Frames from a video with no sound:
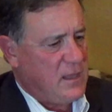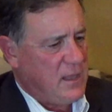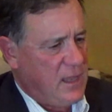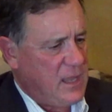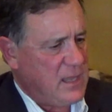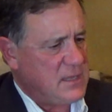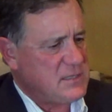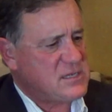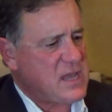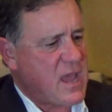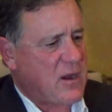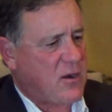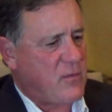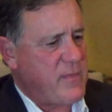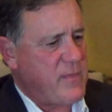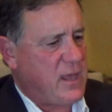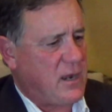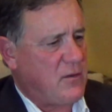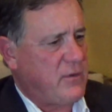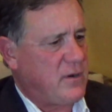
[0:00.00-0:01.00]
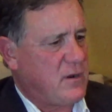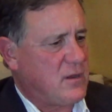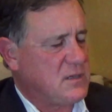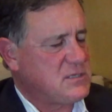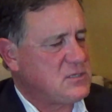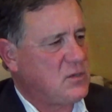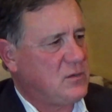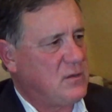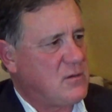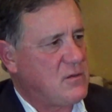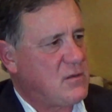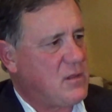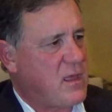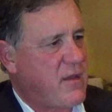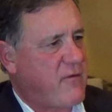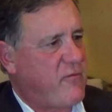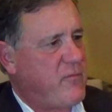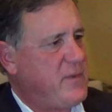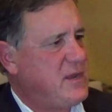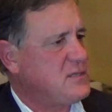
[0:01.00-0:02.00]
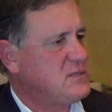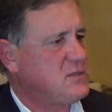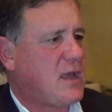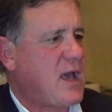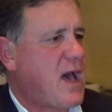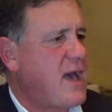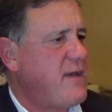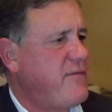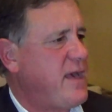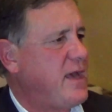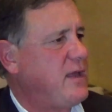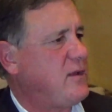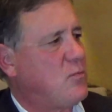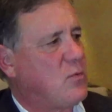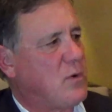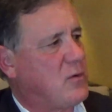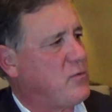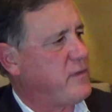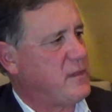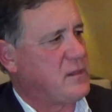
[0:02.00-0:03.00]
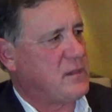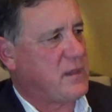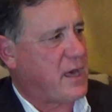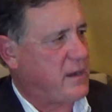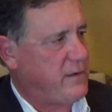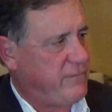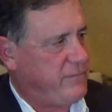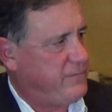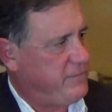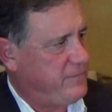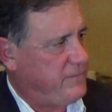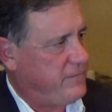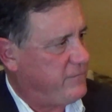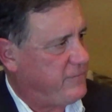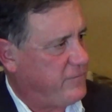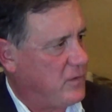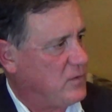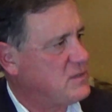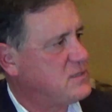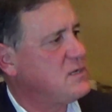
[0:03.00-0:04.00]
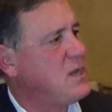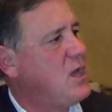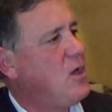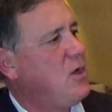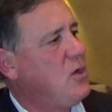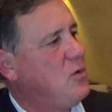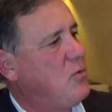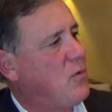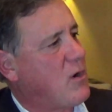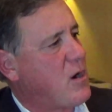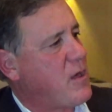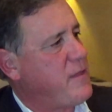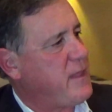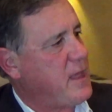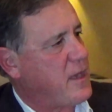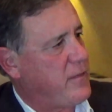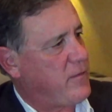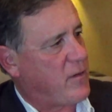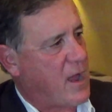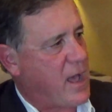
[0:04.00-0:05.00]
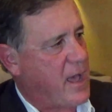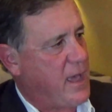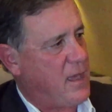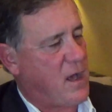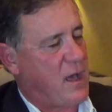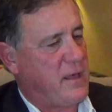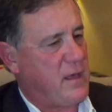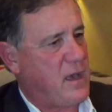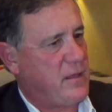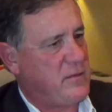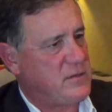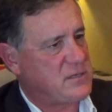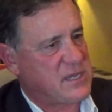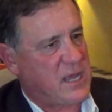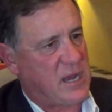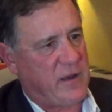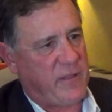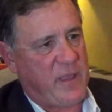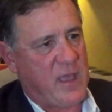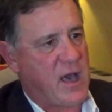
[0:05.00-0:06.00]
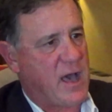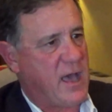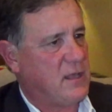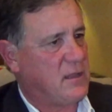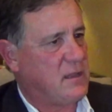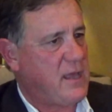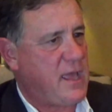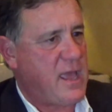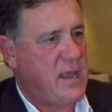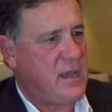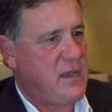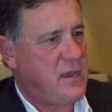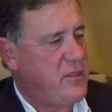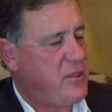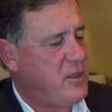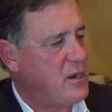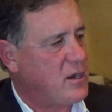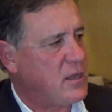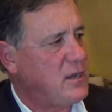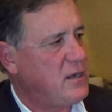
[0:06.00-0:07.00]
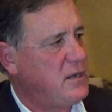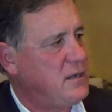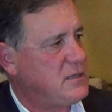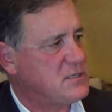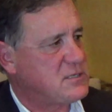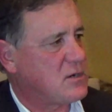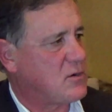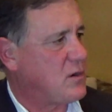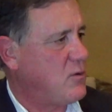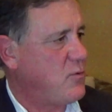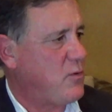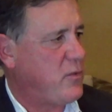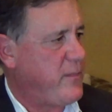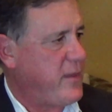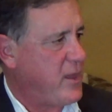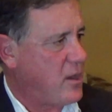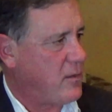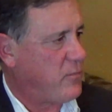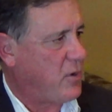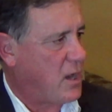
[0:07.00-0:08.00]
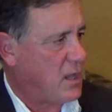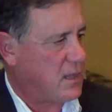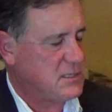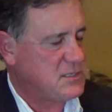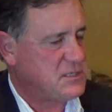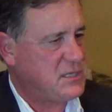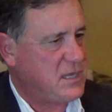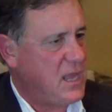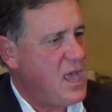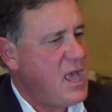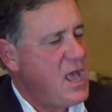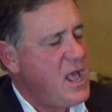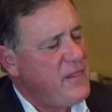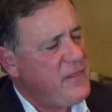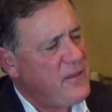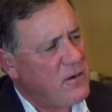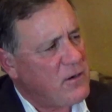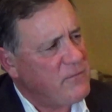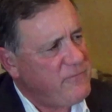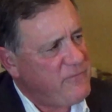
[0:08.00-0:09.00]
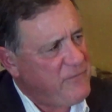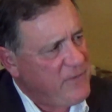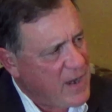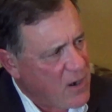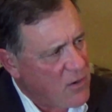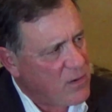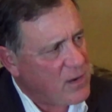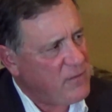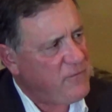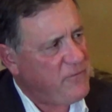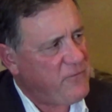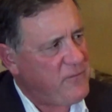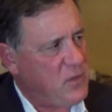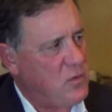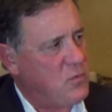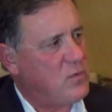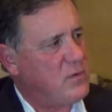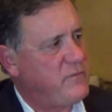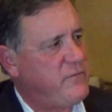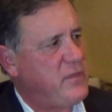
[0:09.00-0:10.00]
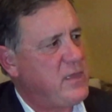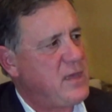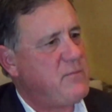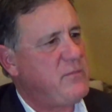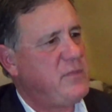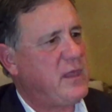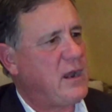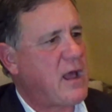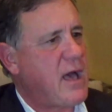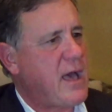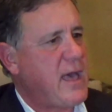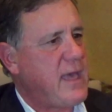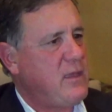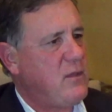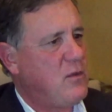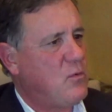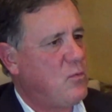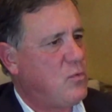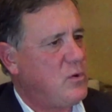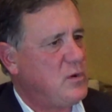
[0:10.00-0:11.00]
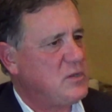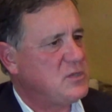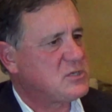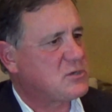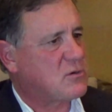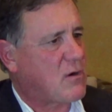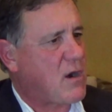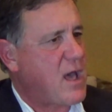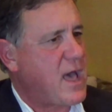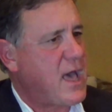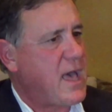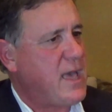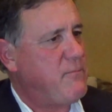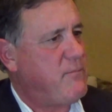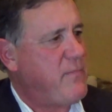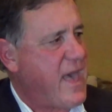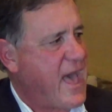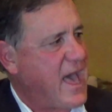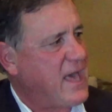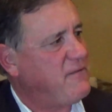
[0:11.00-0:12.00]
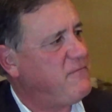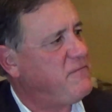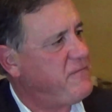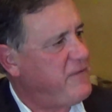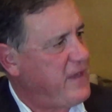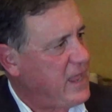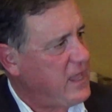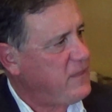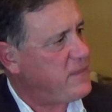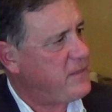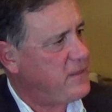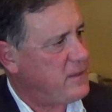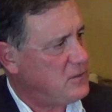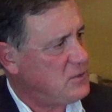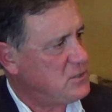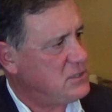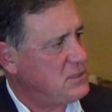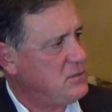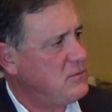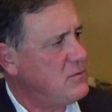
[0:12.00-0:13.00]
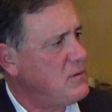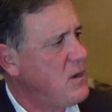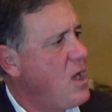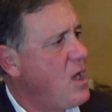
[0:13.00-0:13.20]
in Sacramento and also in local government, is look, I've had to work with a lot of folks who are on the other side of the aisle, and they're going to disagree with me on policy. There are very few of them that I would ascribe bad faith to.